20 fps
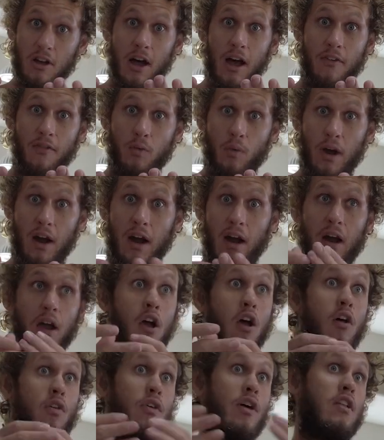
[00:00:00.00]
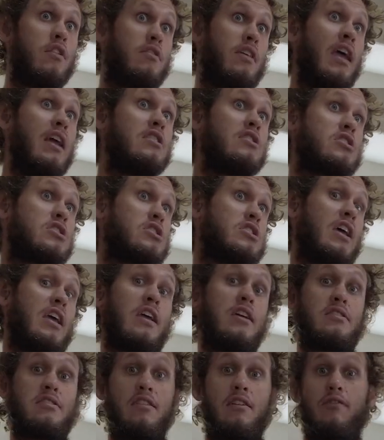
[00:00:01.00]
software that they just say
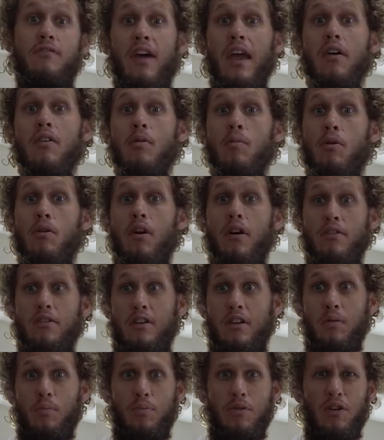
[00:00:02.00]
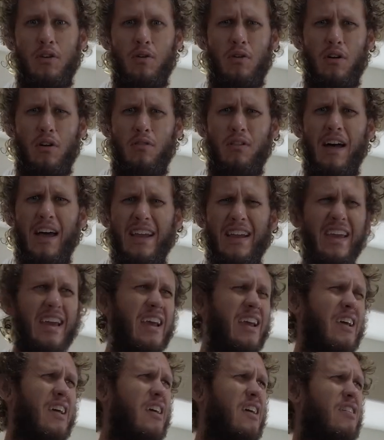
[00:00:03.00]
isn't available on the computer. Like
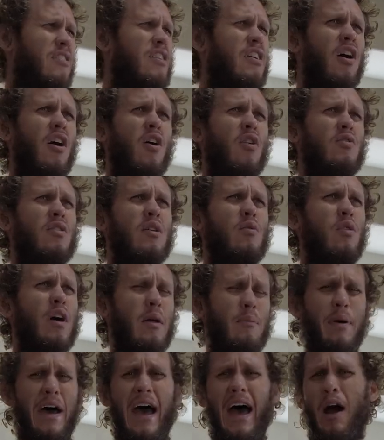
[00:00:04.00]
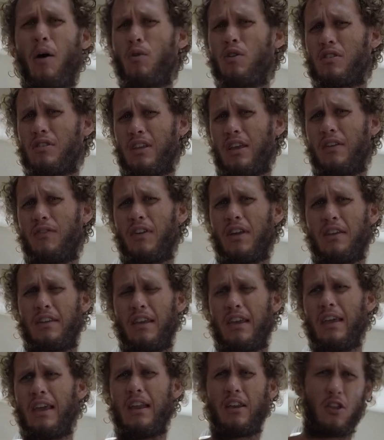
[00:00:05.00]
the only what Power
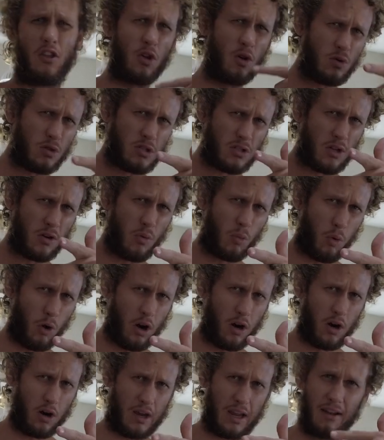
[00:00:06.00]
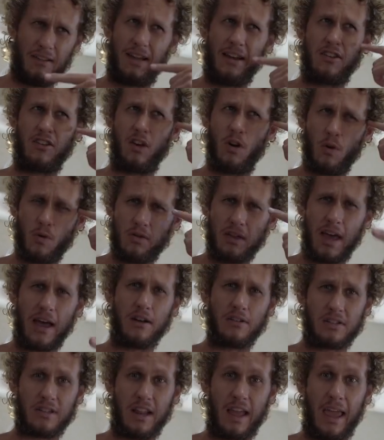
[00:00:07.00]
DVD it used to work in like
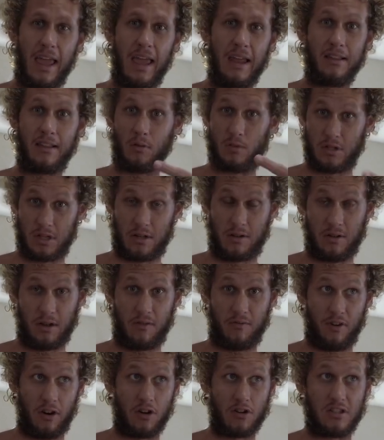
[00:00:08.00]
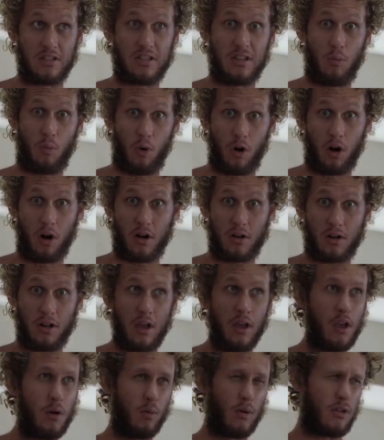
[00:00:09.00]
2008 there was a version that worked
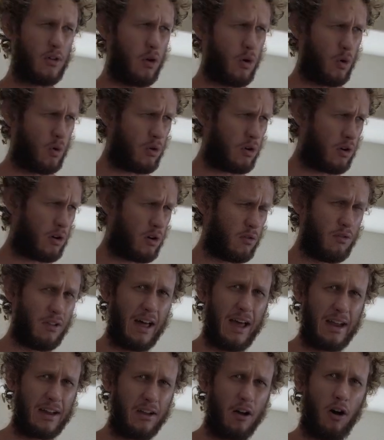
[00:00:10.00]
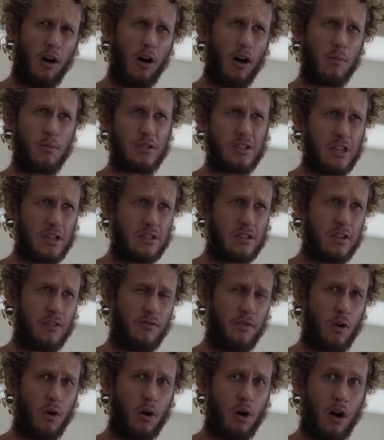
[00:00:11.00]
with older like ARM
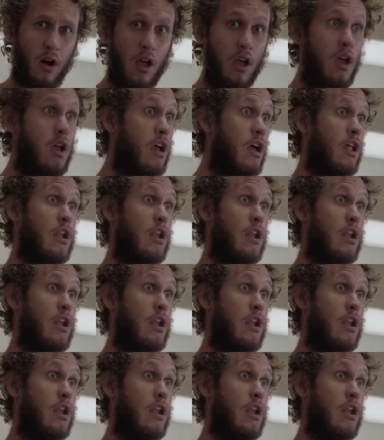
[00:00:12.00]
64.